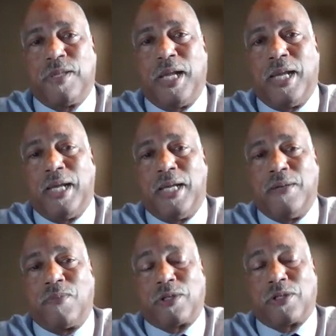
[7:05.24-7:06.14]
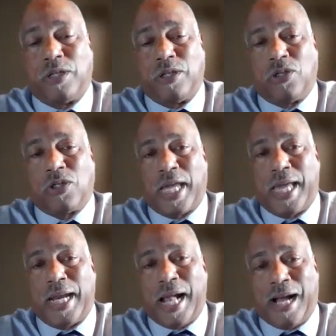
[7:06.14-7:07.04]
and we're going to look
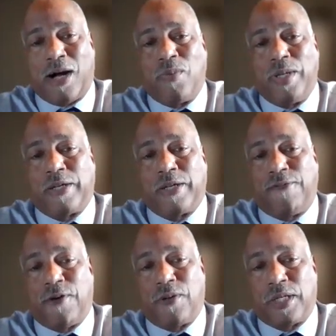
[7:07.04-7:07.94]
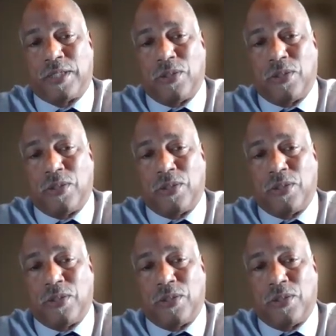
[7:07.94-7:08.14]
at how we can focus